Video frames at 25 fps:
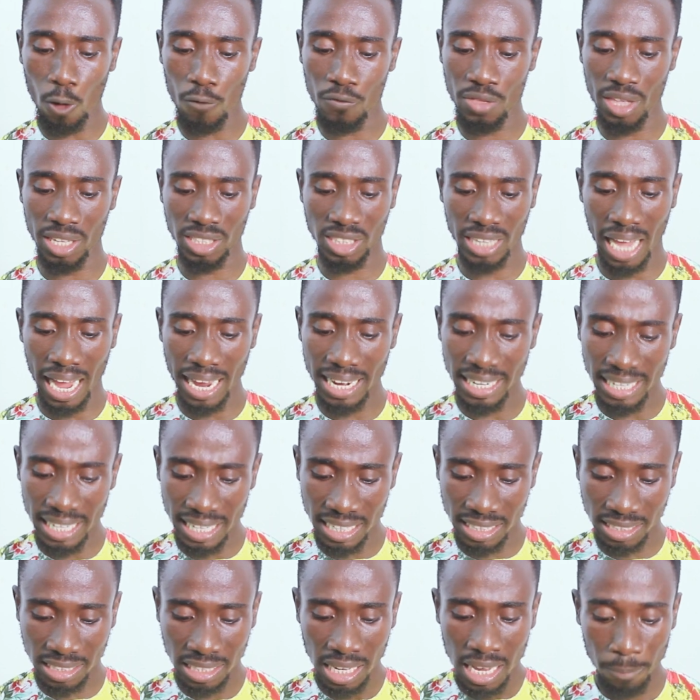of the
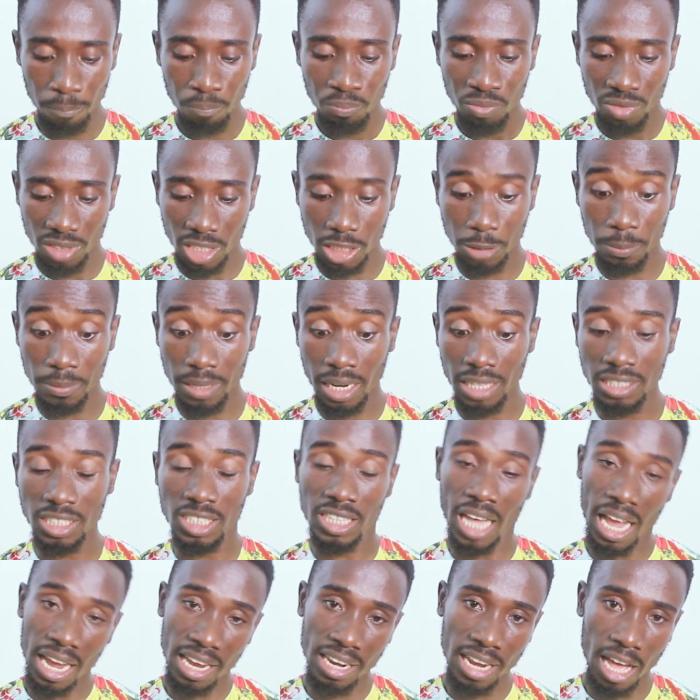Chinese. This means that
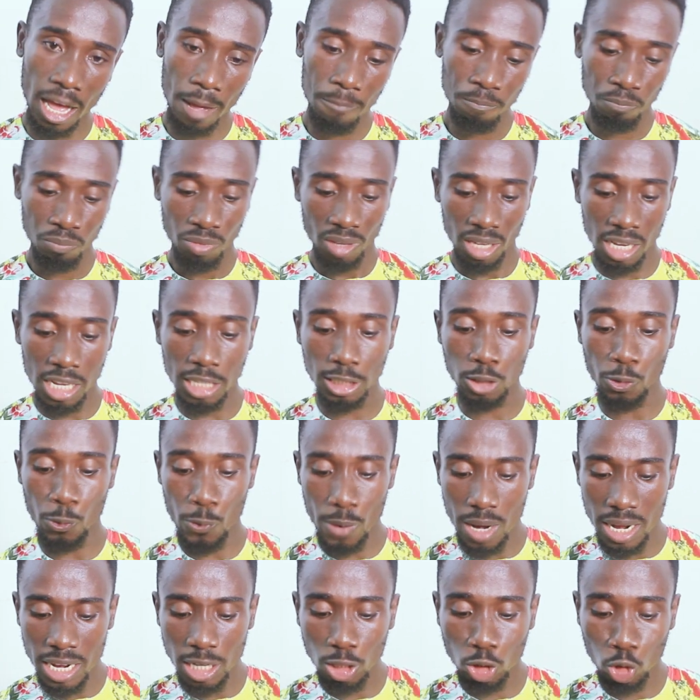China is
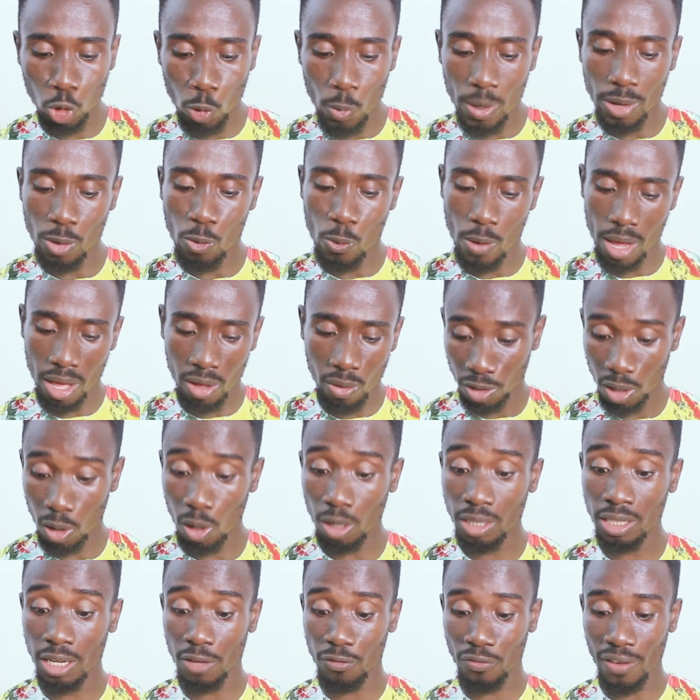really doing well
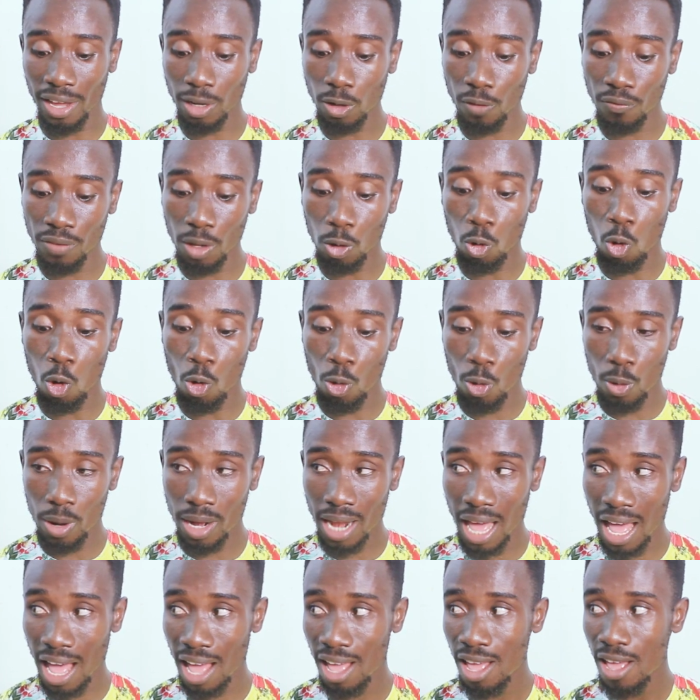in the fight of the
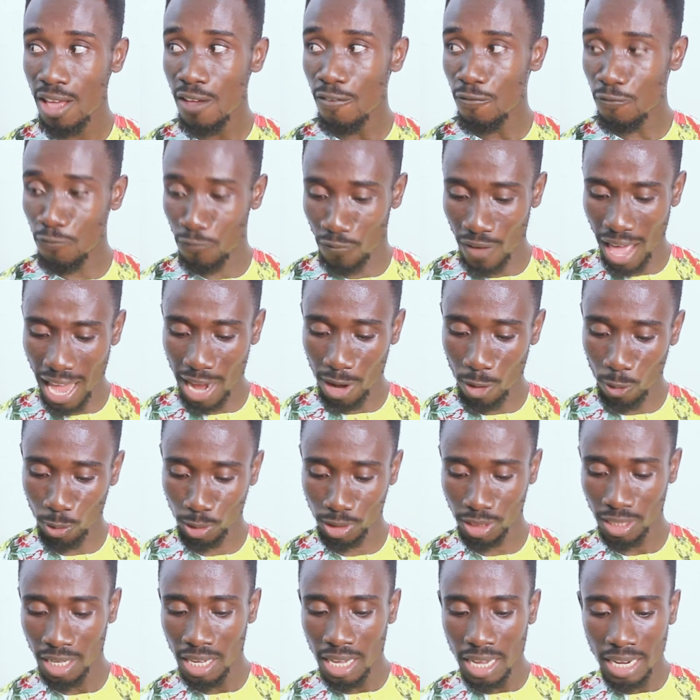
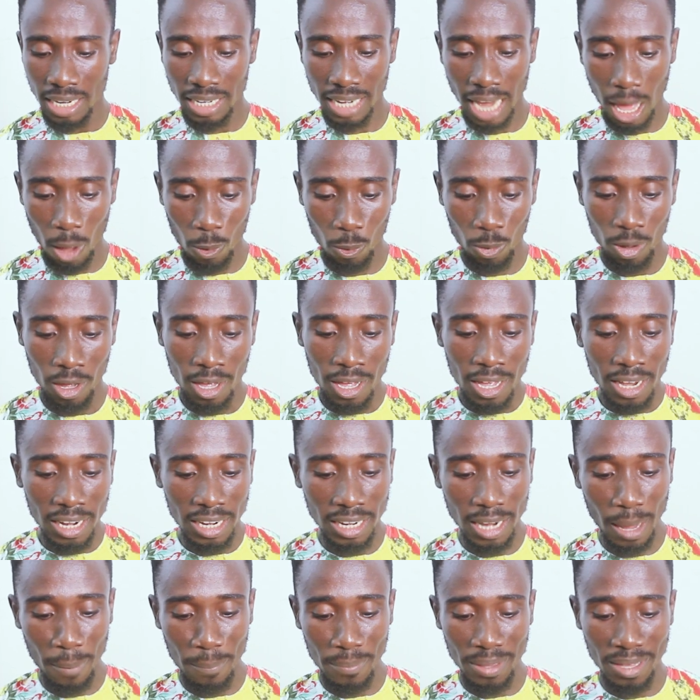coronavirus. Now,
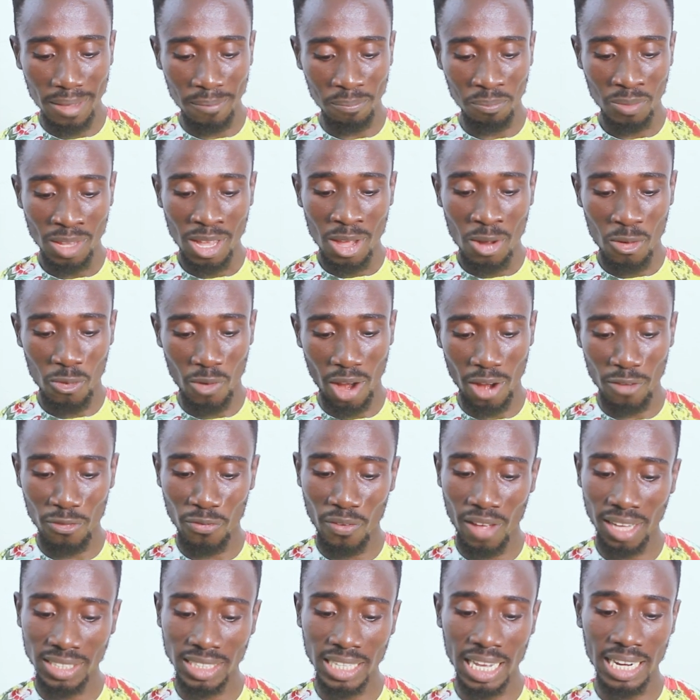let me run
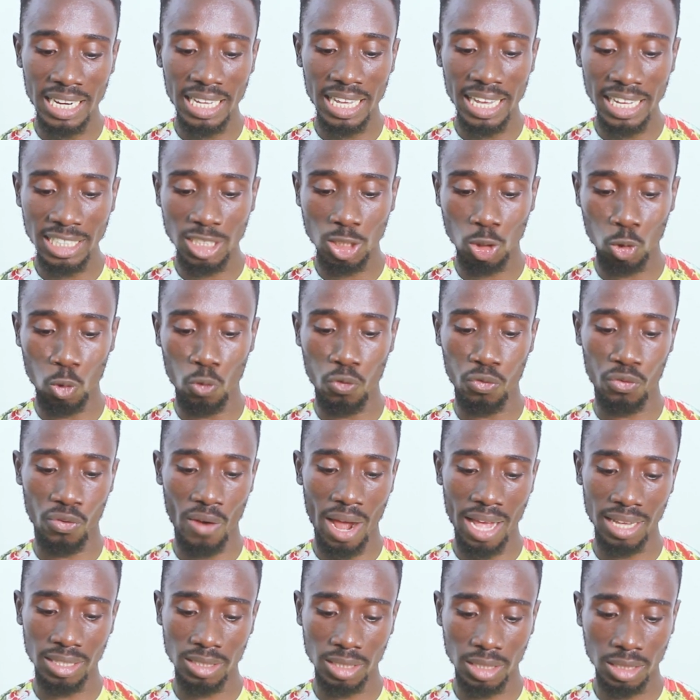fast and hit to
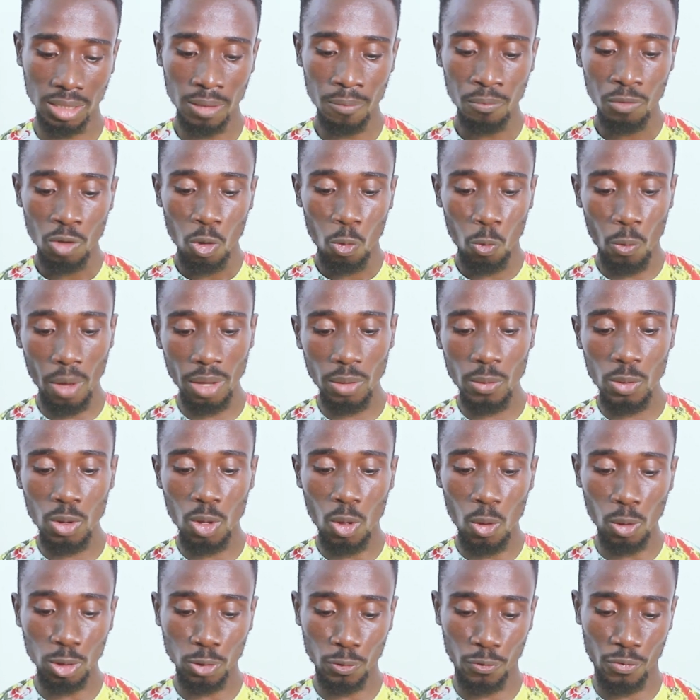France. When we
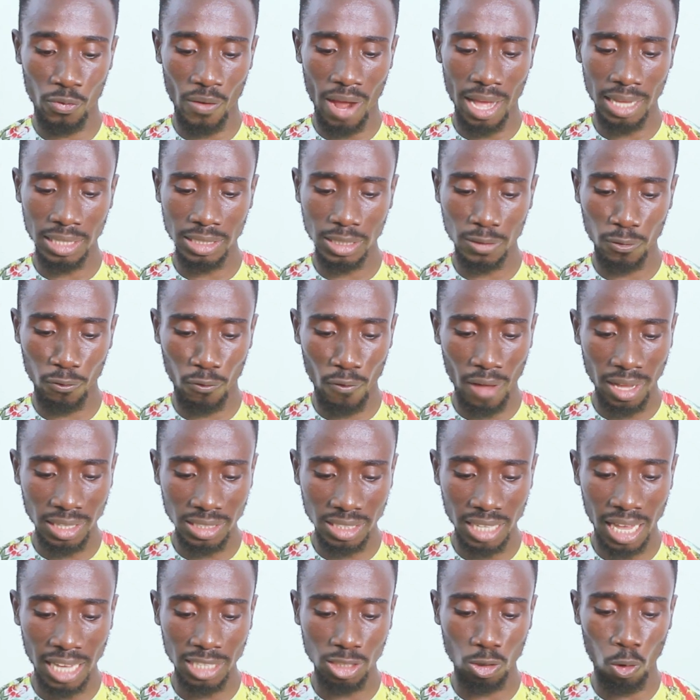go to France,
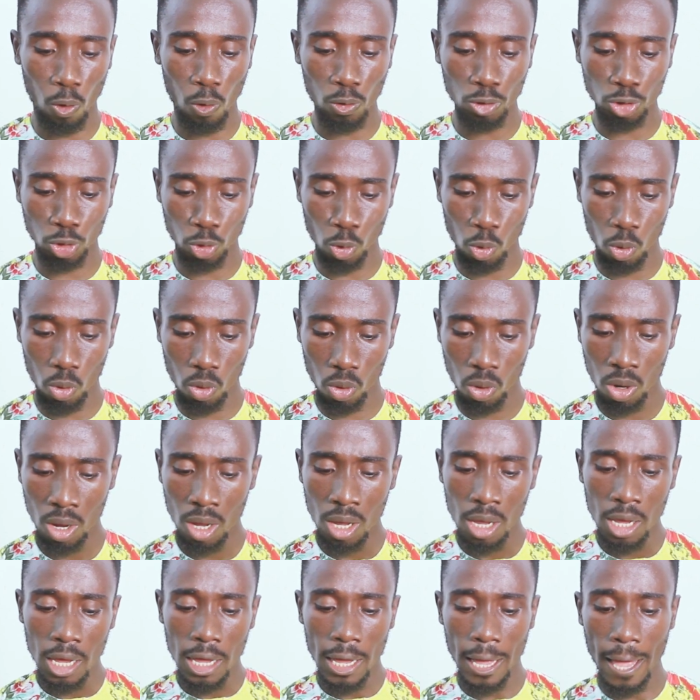France has also
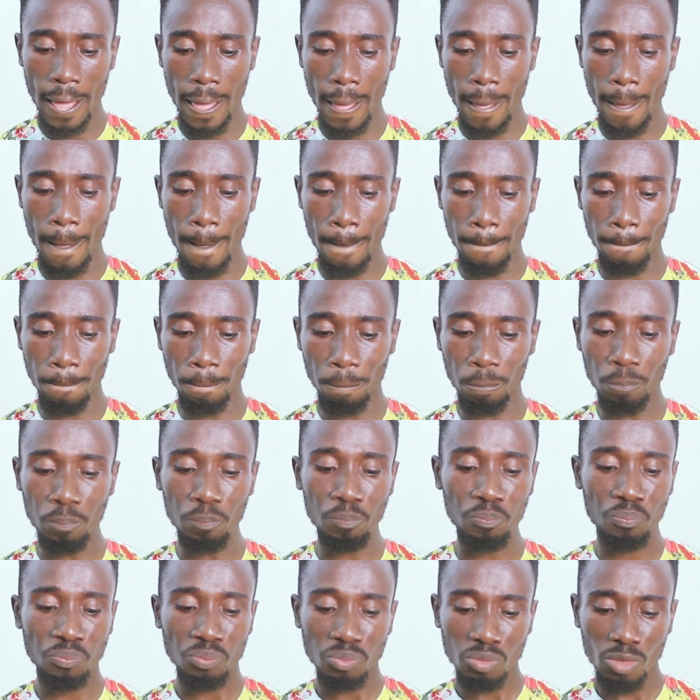
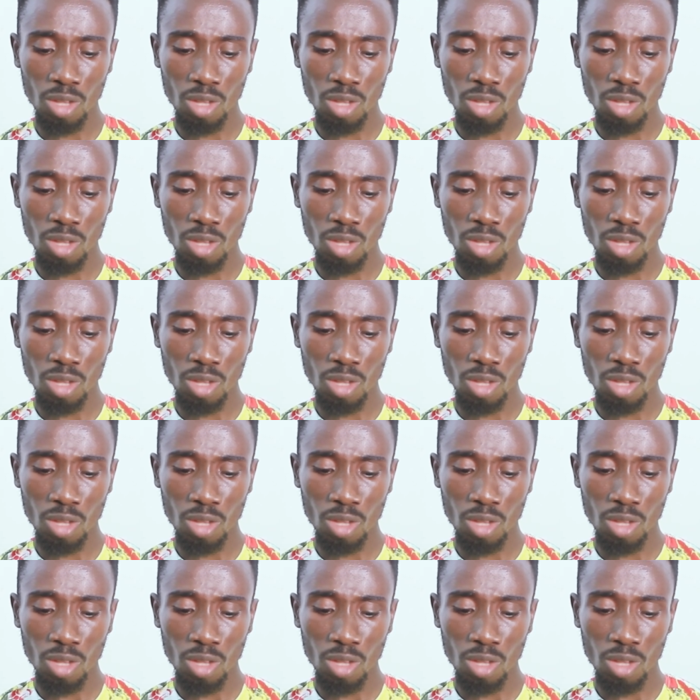um,